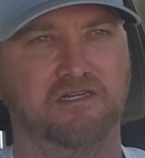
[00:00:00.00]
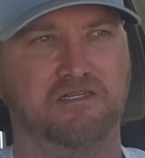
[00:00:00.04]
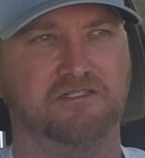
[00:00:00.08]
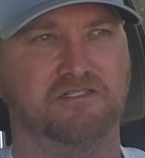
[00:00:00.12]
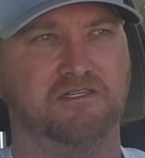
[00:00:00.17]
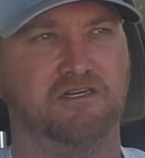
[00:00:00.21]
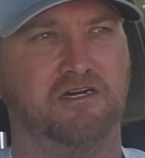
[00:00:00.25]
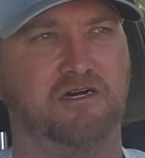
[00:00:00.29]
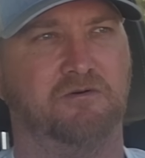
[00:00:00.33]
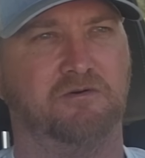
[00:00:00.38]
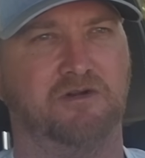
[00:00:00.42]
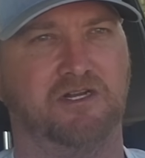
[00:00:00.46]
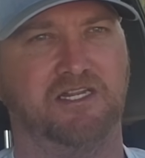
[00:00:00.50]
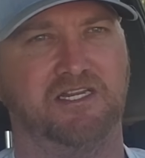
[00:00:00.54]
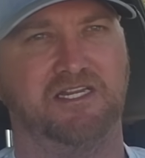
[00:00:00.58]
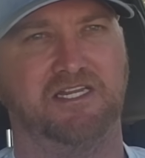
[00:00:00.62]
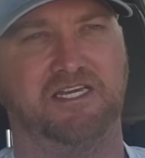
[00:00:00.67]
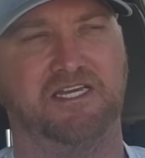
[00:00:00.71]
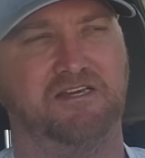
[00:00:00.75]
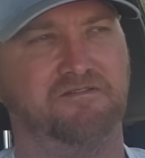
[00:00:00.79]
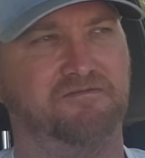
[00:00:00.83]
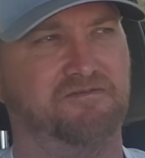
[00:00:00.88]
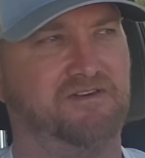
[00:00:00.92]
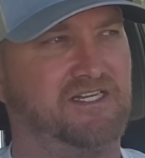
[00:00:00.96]
So I wanted to
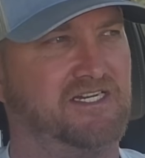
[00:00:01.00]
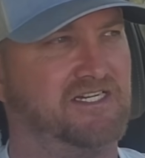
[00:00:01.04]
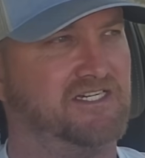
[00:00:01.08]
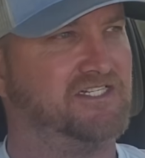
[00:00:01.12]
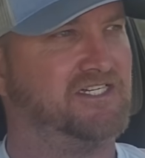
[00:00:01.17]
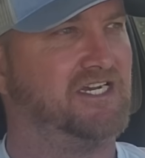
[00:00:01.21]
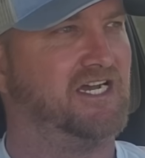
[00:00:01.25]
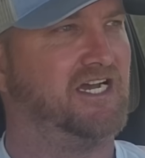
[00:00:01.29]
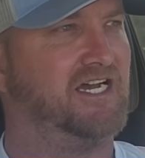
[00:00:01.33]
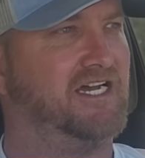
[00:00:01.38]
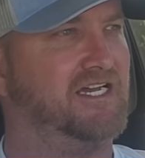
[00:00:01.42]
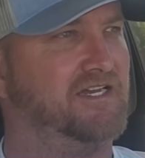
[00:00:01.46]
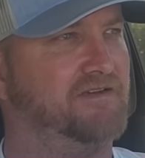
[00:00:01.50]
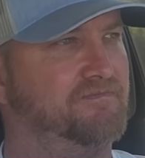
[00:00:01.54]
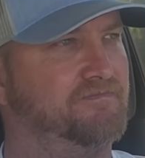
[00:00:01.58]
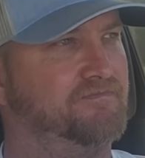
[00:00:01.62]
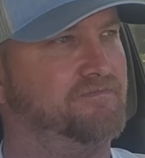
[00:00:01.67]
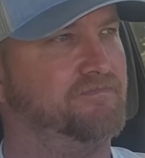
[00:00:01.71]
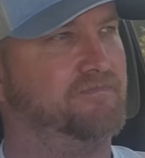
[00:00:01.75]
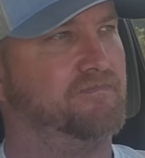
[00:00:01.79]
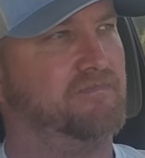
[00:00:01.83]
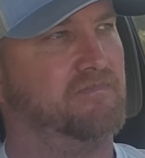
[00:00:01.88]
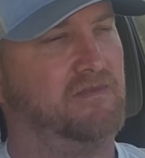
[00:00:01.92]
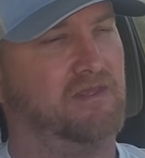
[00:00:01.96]
give it a shot
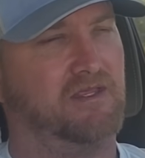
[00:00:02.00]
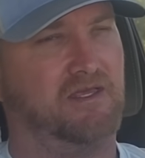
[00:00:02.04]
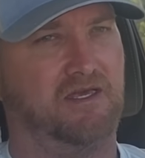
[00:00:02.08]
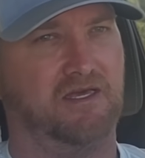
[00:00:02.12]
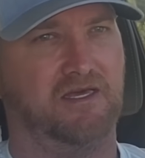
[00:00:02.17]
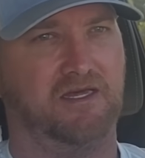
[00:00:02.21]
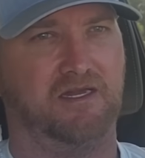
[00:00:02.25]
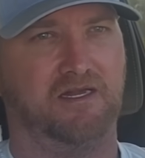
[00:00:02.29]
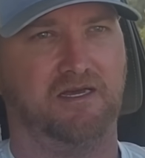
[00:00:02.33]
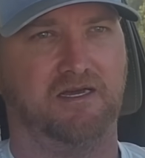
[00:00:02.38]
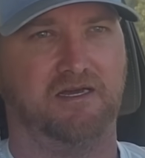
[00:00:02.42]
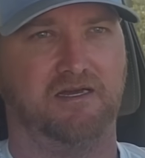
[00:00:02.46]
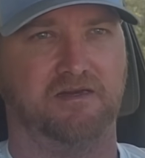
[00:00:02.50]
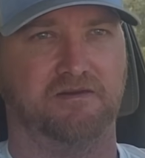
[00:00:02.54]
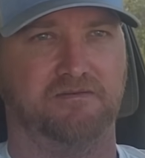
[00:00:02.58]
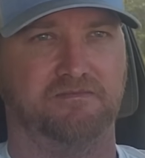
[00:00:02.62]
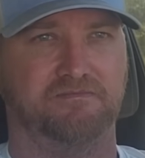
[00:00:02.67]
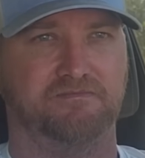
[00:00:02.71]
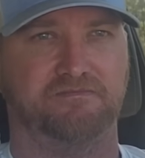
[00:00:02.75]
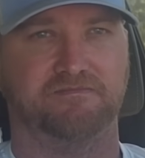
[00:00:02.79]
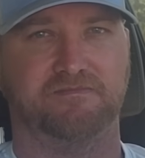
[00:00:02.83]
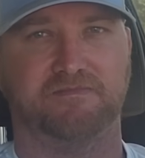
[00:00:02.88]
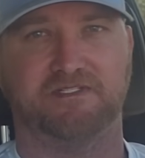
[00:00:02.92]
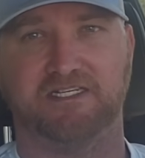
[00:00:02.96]
and
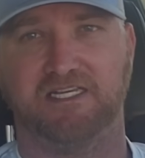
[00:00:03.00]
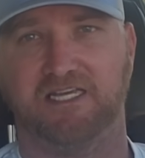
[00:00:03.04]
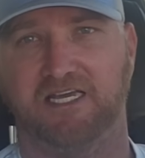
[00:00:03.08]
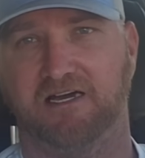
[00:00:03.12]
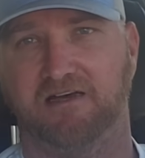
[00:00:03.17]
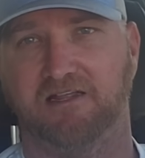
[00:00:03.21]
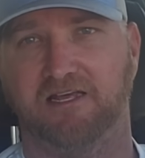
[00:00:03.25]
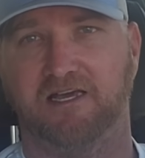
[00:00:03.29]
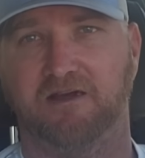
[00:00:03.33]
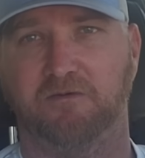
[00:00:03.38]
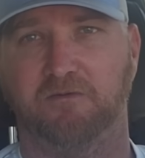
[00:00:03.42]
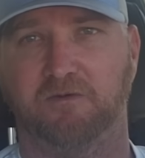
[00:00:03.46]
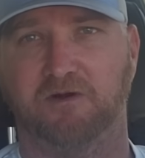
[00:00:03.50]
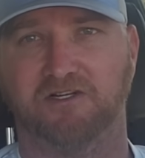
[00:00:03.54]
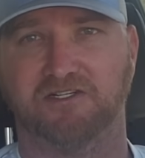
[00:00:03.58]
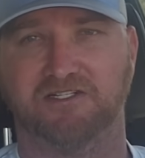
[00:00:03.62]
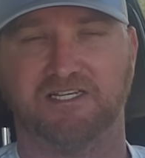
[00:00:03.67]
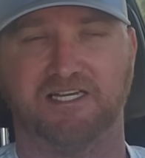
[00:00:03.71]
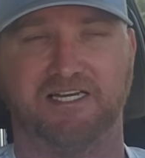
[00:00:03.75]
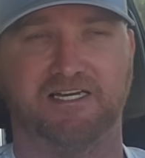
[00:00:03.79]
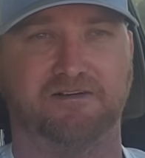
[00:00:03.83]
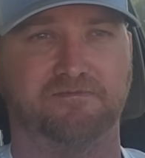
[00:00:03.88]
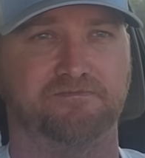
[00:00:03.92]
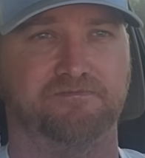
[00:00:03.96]
uh, see how that
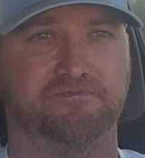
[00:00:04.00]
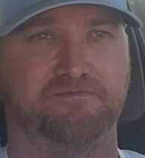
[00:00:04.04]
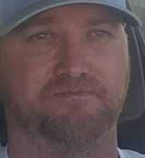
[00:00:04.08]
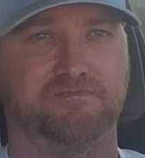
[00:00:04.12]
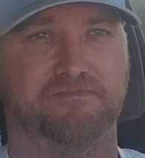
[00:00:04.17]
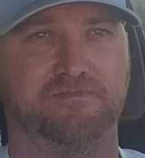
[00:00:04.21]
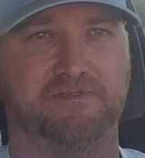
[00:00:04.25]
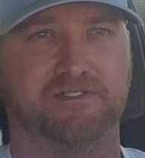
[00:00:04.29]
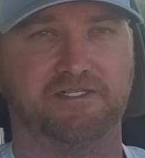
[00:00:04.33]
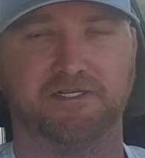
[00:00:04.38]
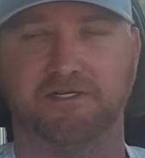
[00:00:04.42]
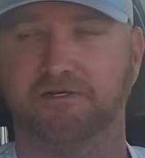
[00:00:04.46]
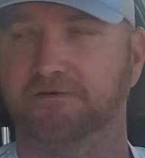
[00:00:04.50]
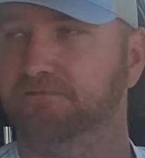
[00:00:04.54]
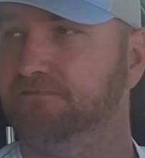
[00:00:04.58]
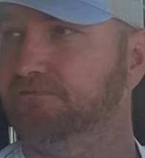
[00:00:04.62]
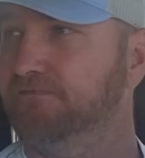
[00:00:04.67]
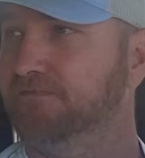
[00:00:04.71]
works out. So